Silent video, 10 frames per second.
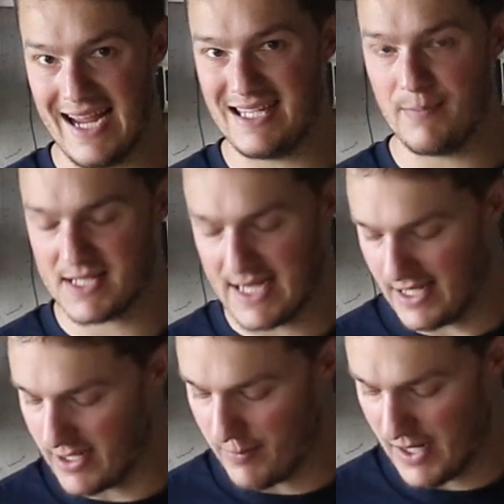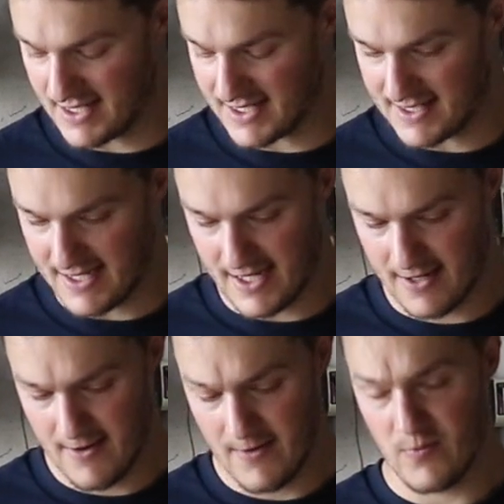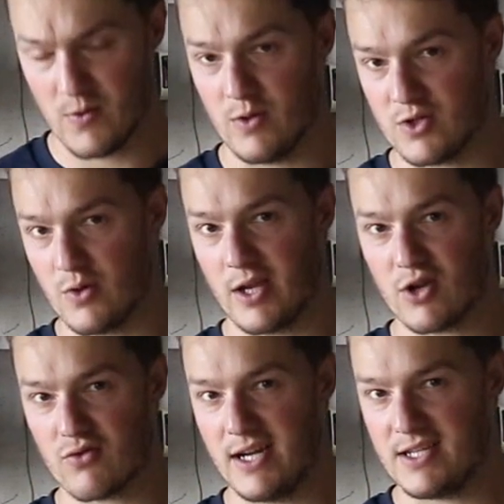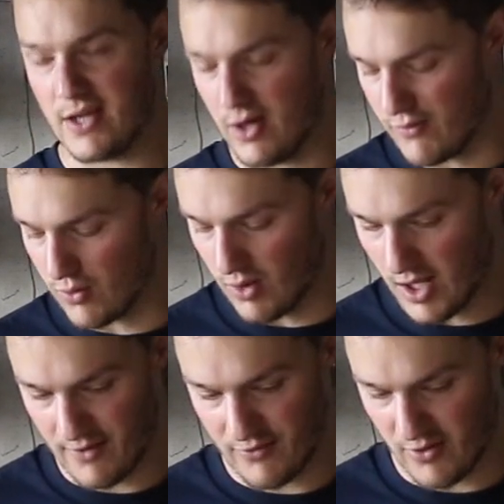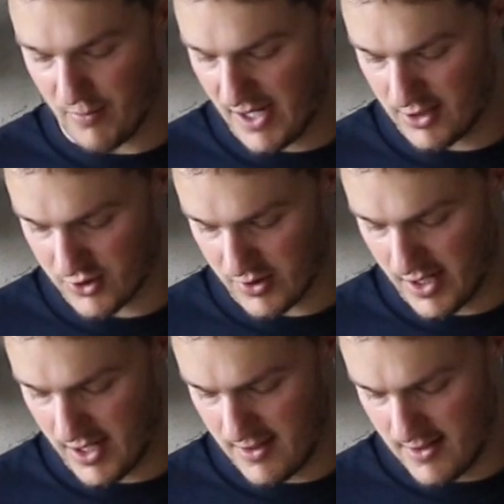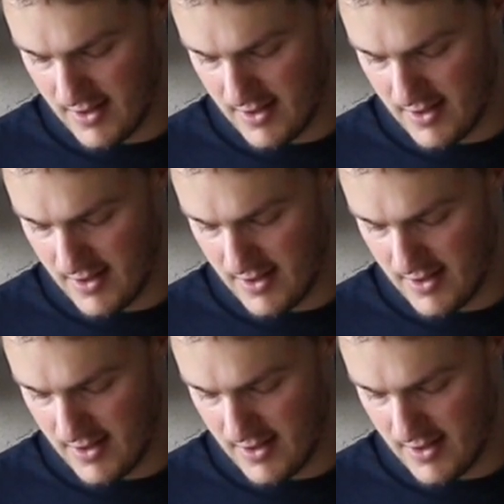80% capacity, which will increase the overall life of the battery.